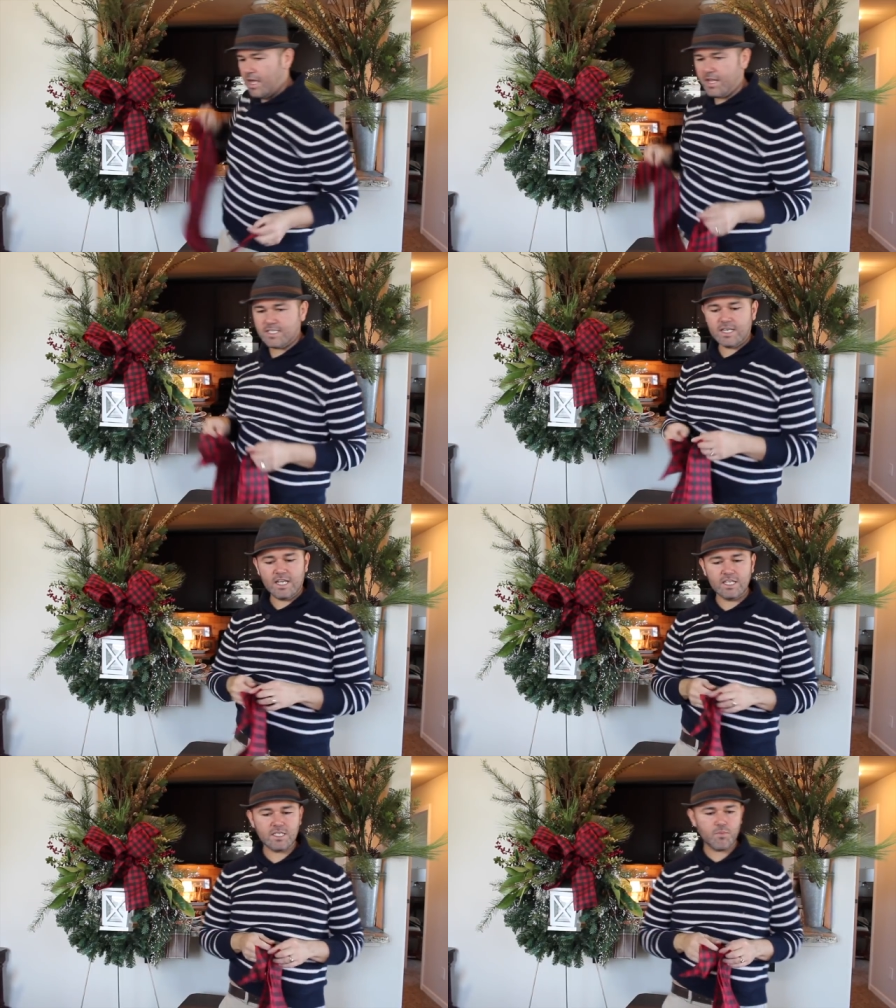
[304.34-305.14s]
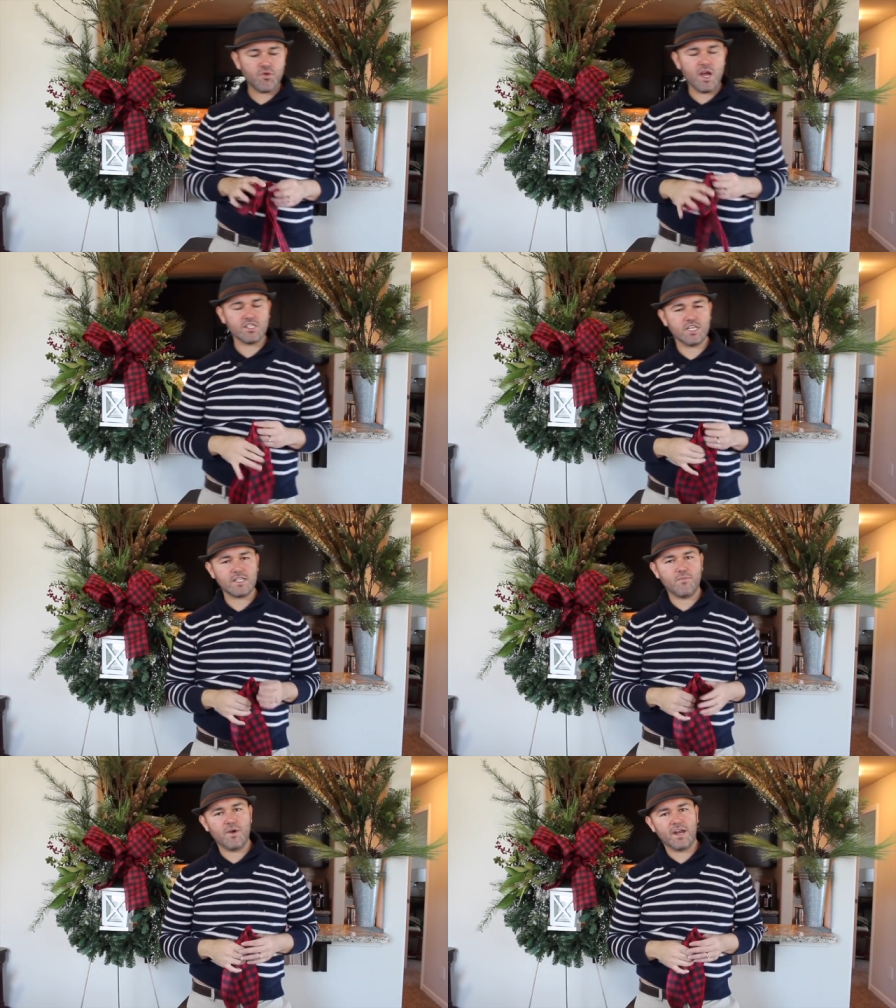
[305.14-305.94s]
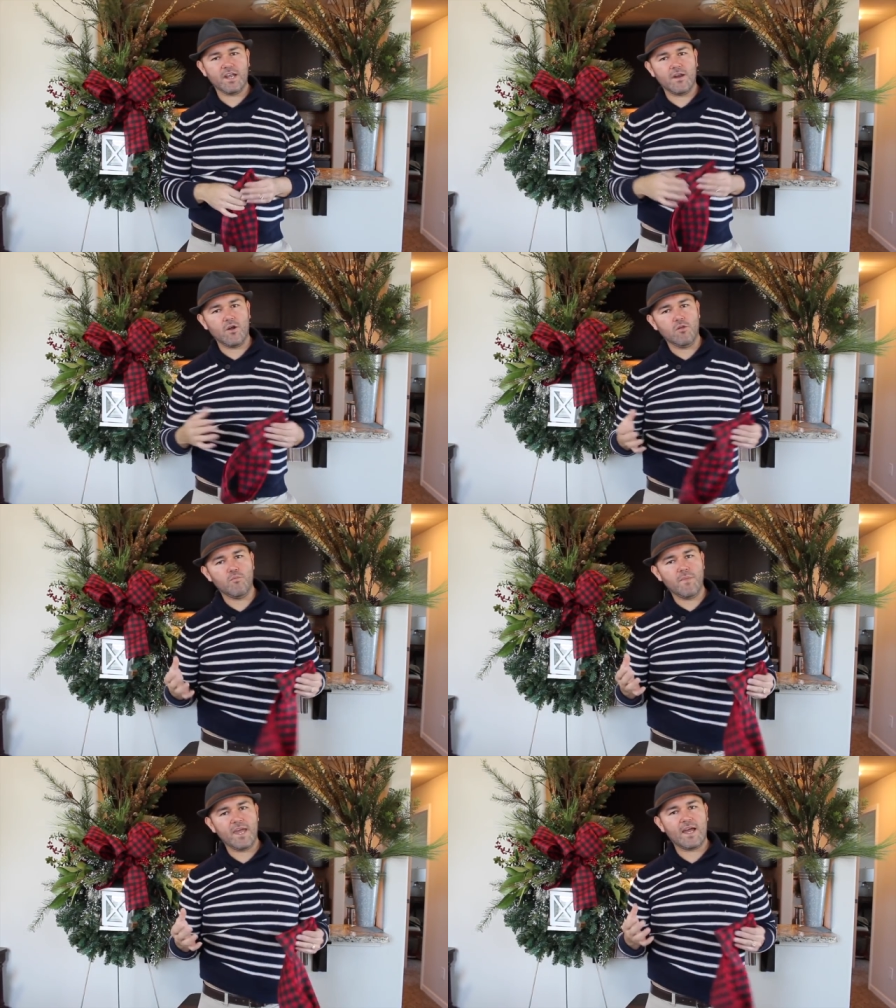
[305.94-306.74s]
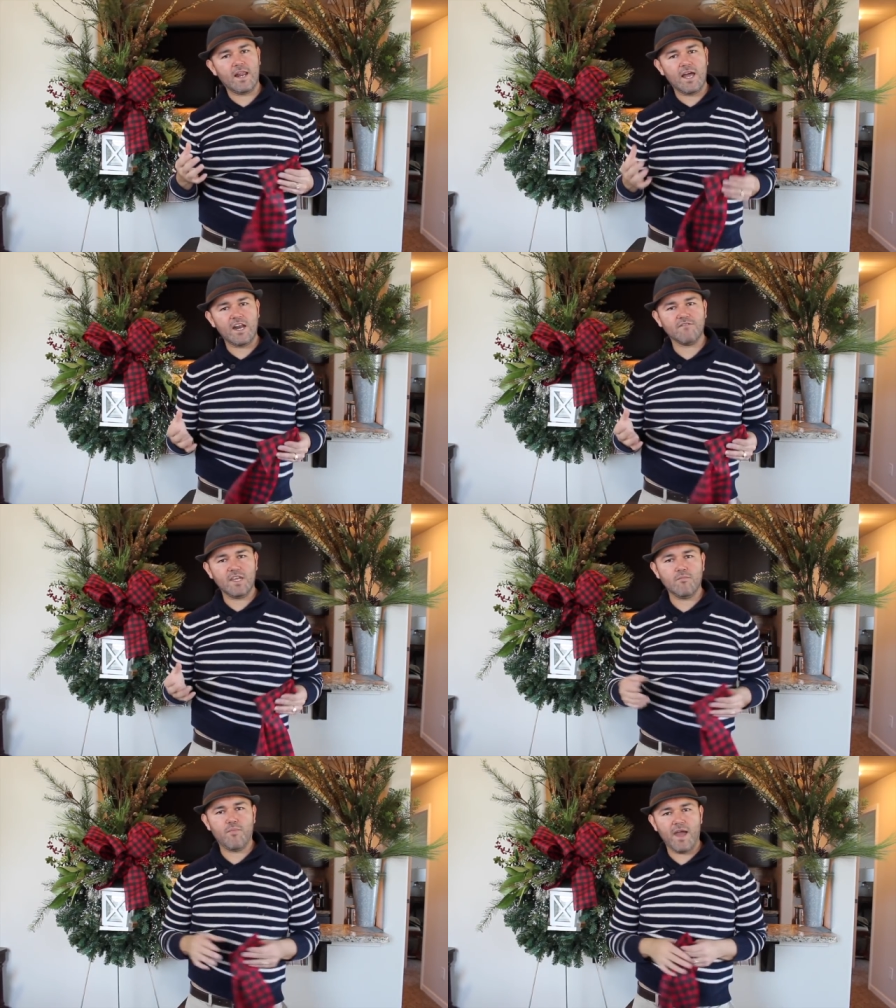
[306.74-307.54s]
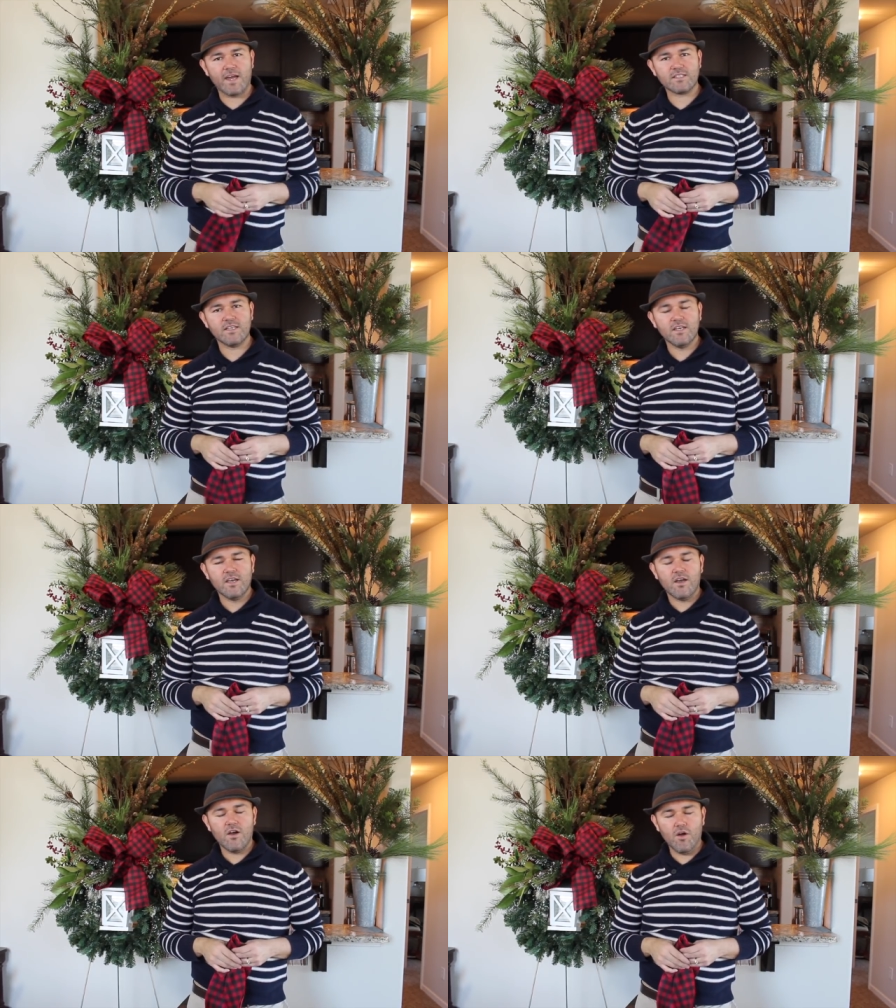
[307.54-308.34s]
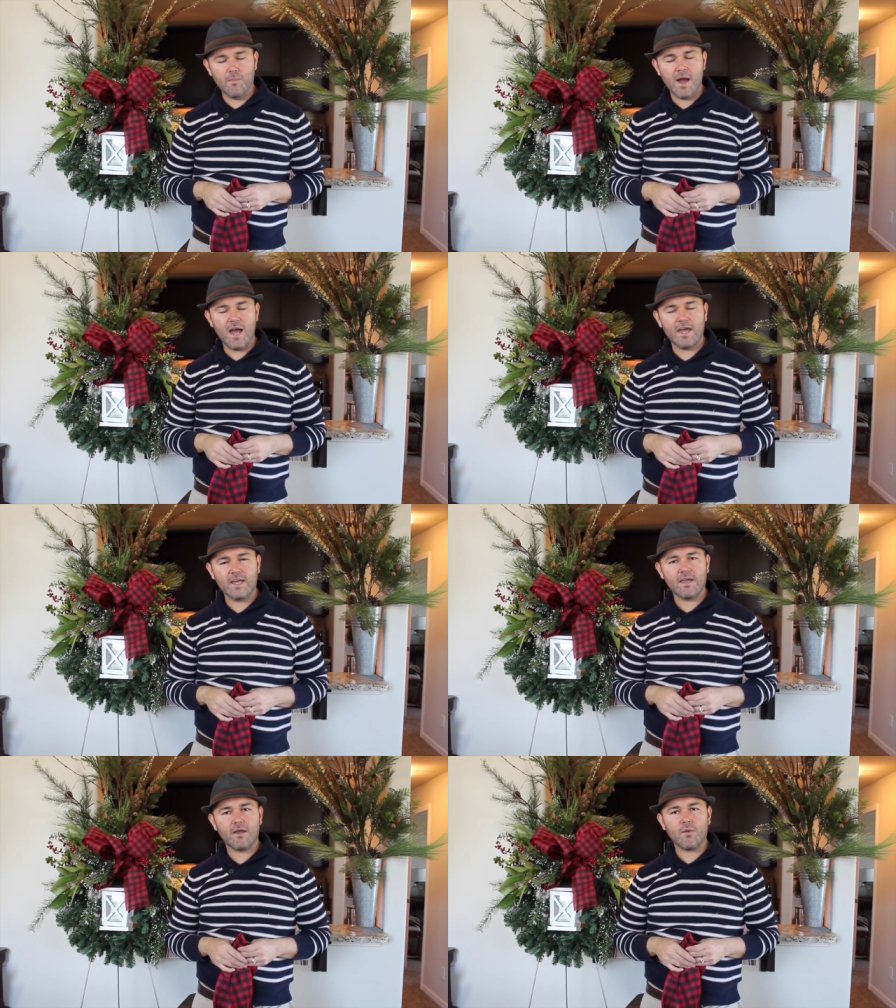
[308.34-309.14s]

It is an easy project, but it'll make a lot of impact on my